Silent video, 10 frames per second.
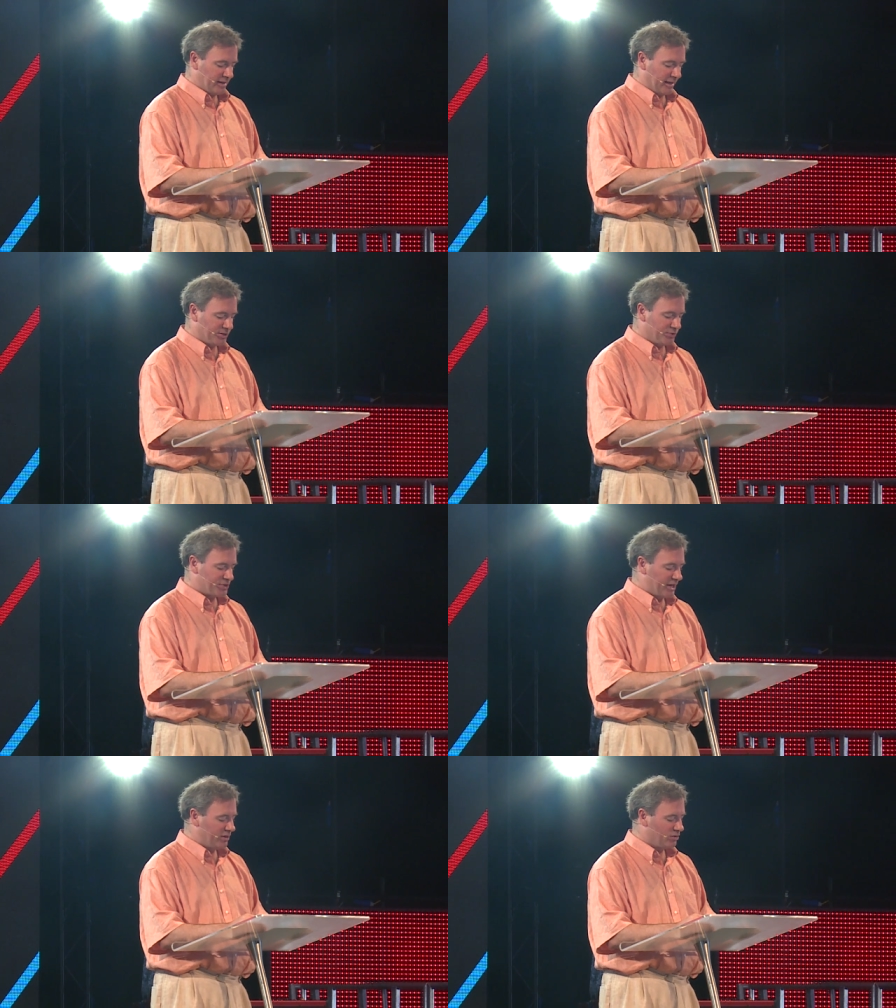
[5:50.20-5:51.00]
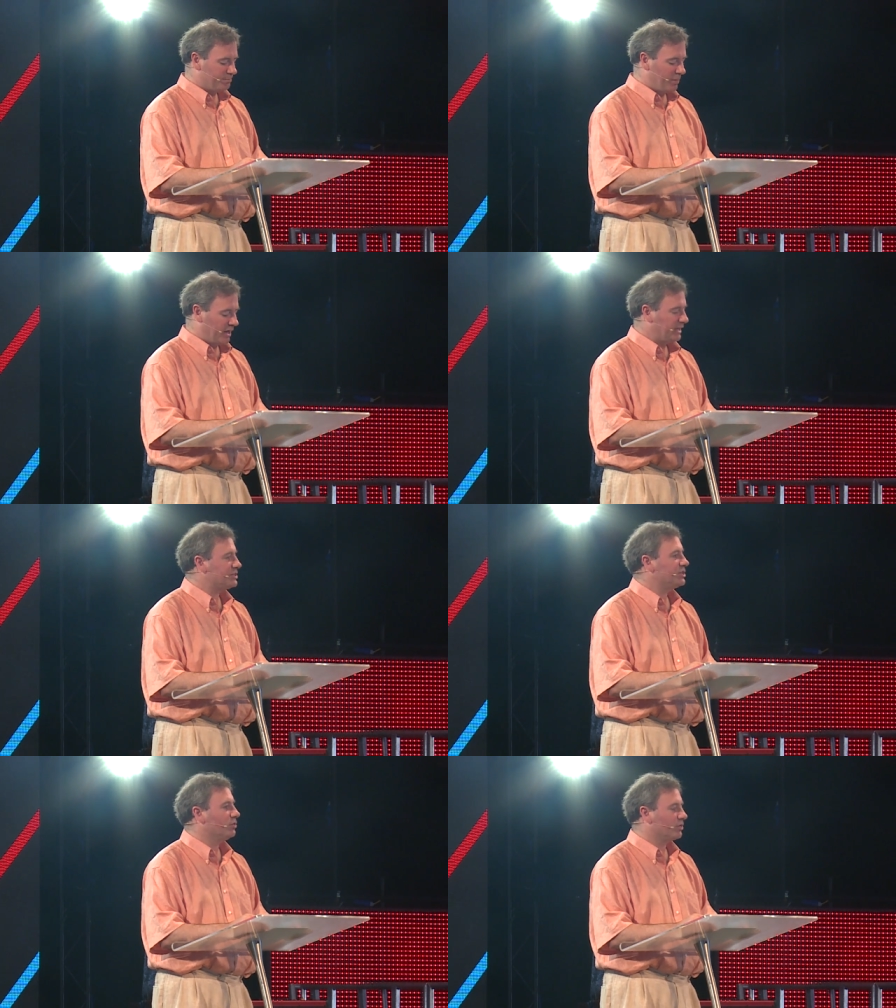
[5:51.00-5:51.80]
As you say goodbye
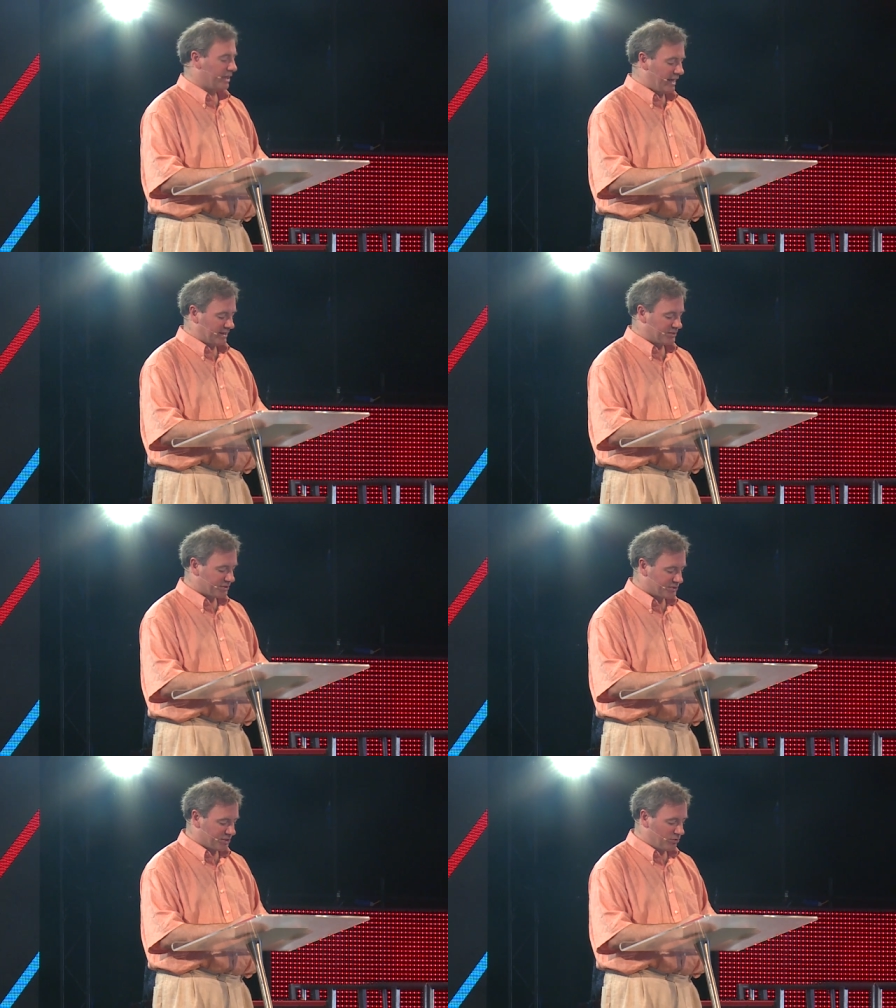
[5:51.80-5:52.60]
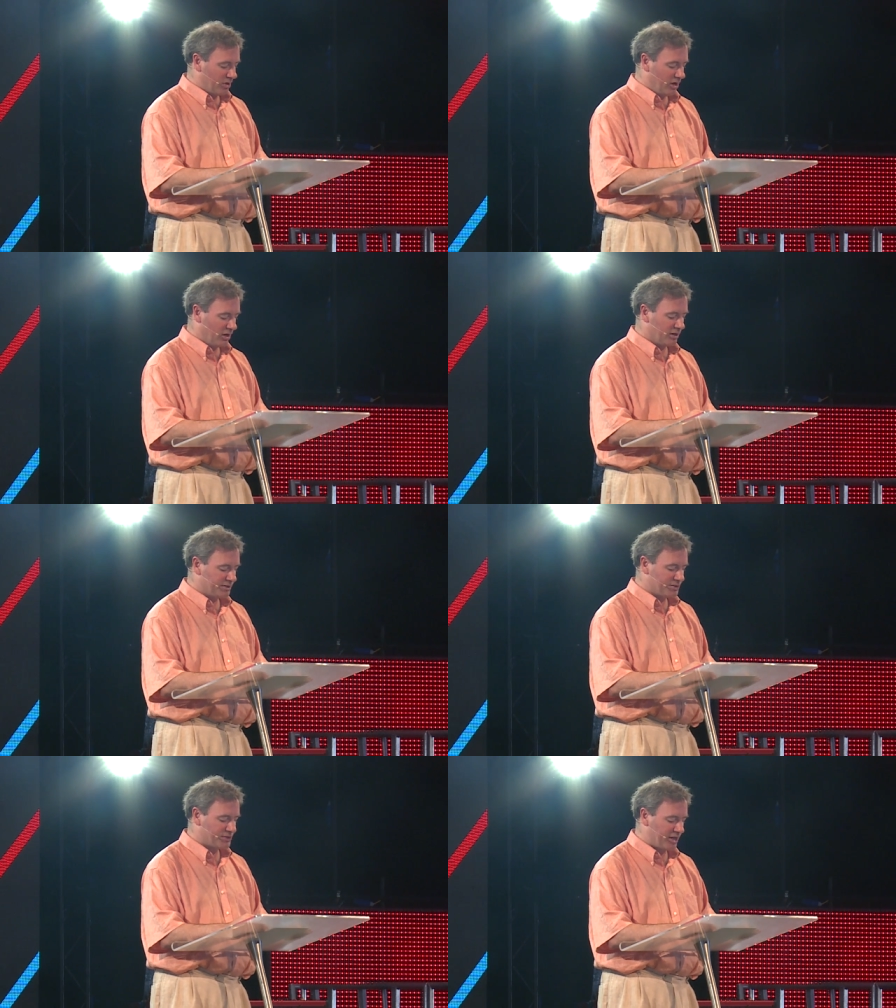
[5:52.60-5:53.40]
to your guests, you hug
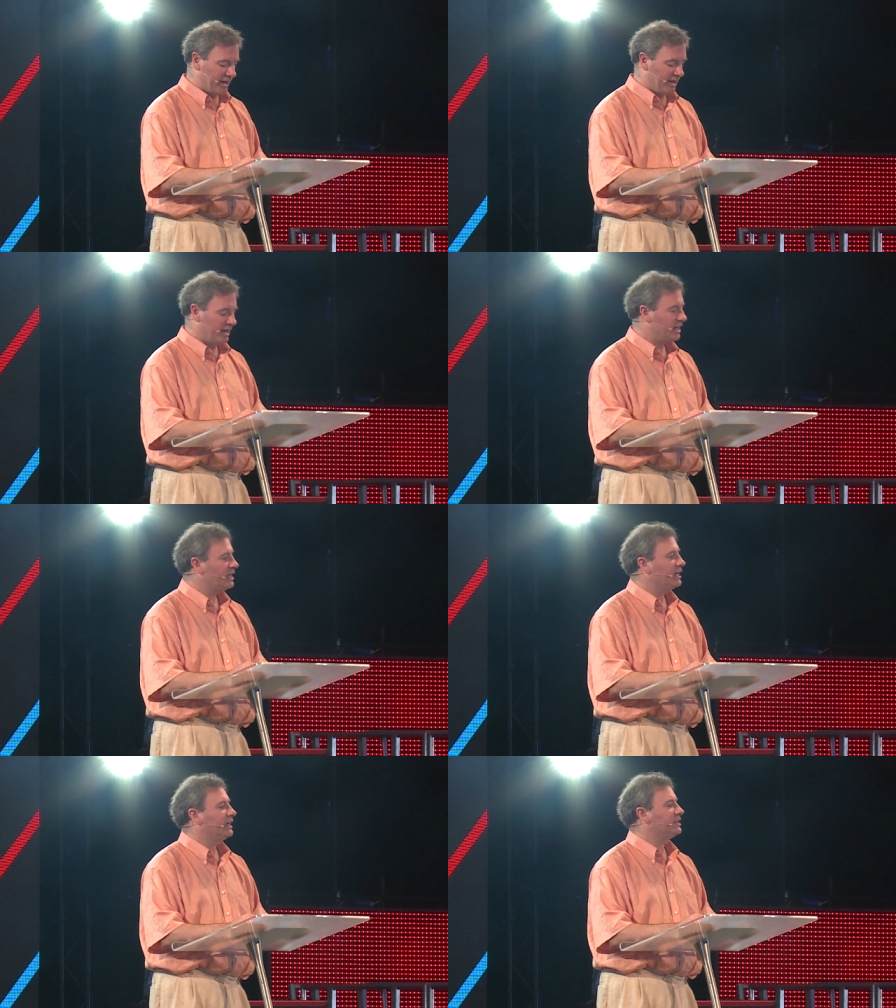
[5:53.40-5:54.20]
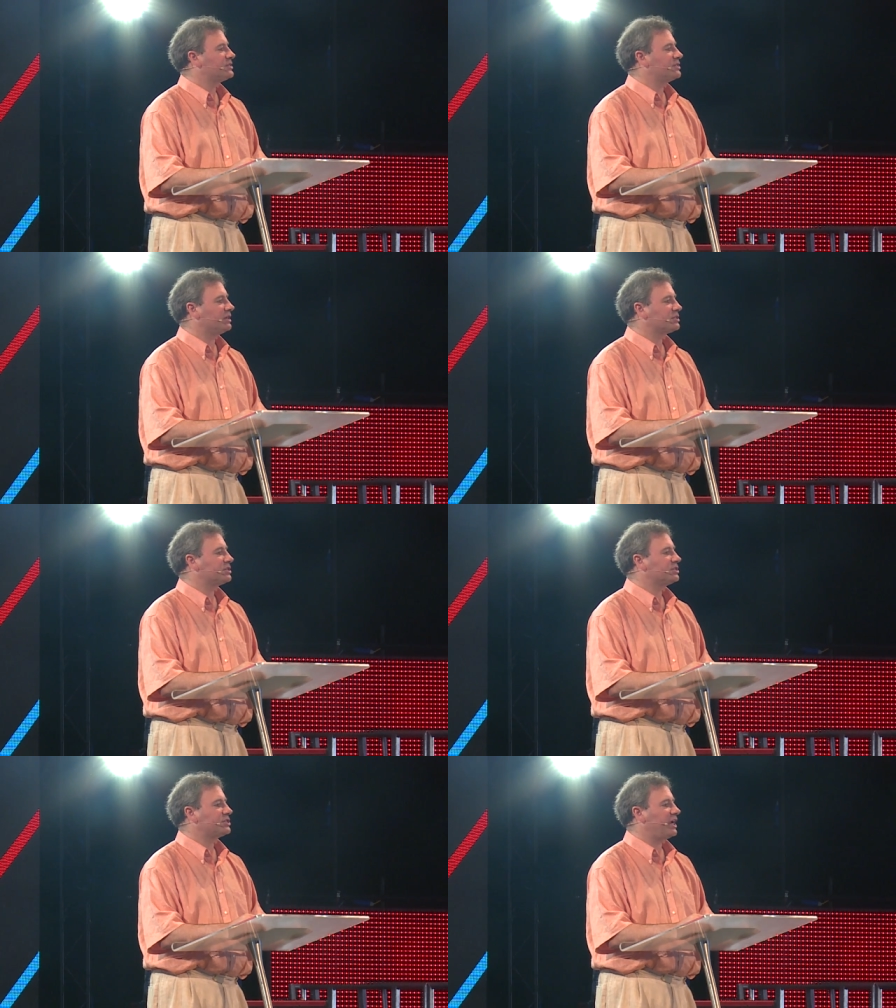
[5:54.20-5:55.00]
and say, It's
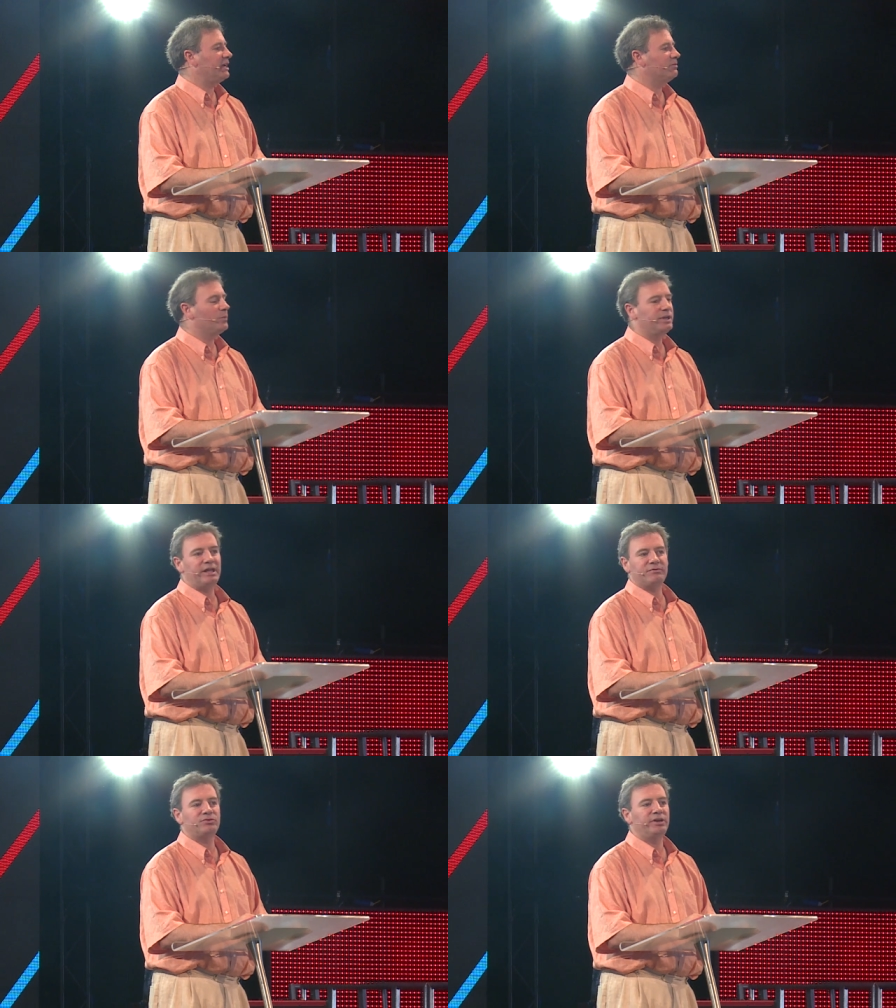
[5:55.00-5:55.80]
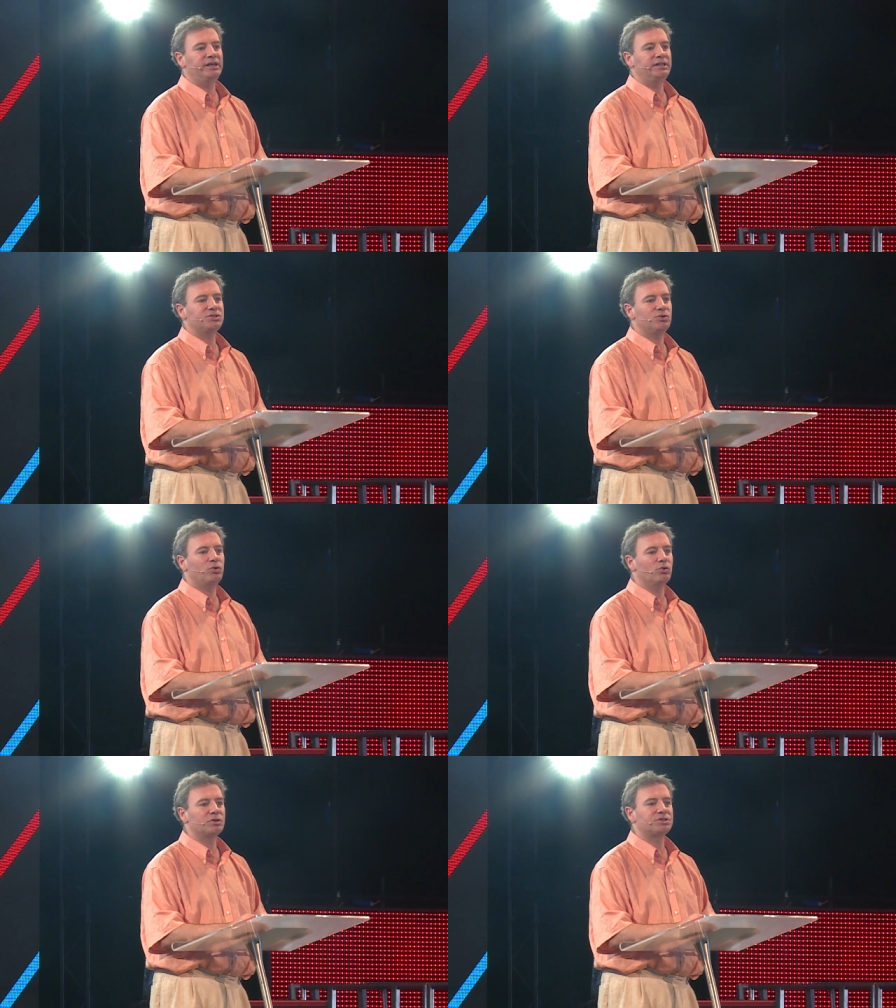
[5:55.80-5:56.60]
such a shame we never really
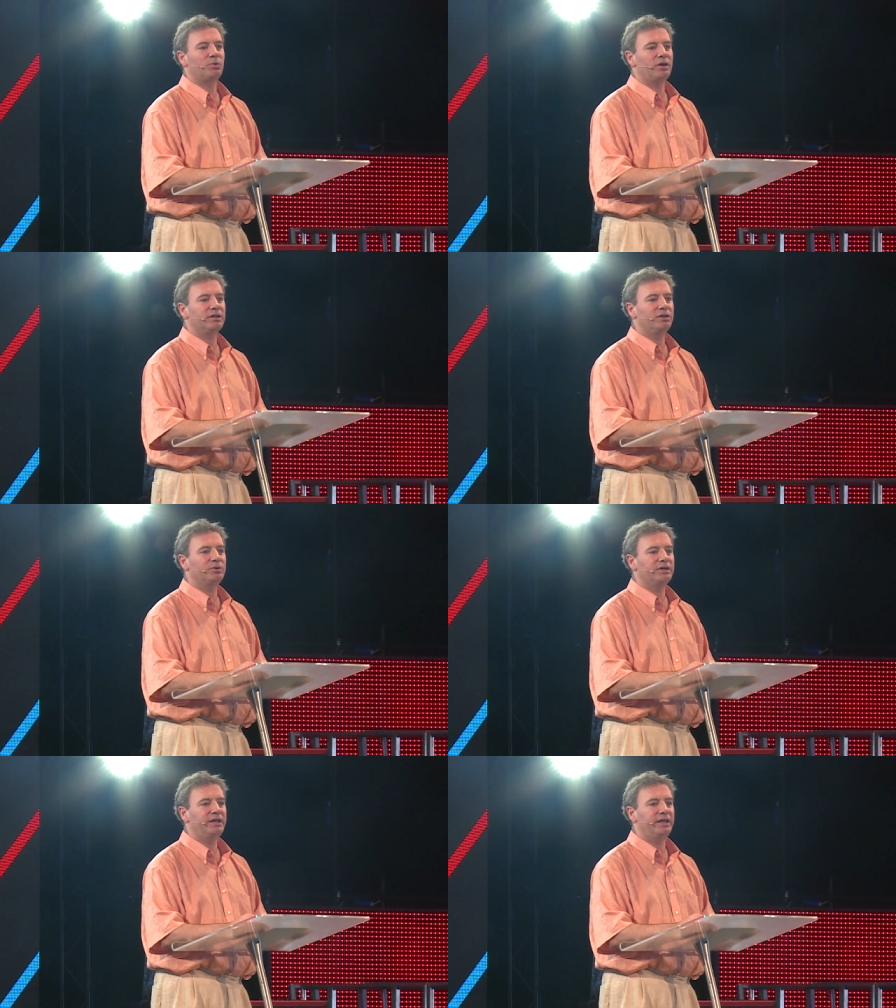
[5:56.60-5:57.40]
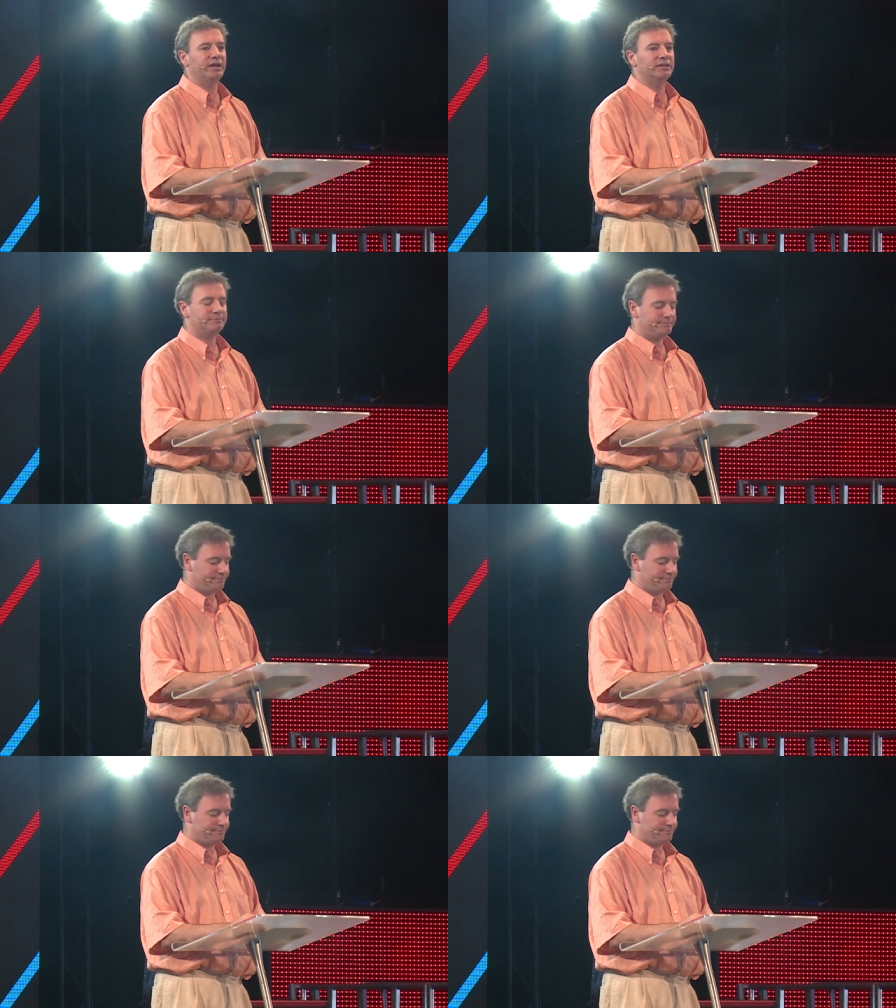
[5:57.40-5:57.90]
talked while you were here.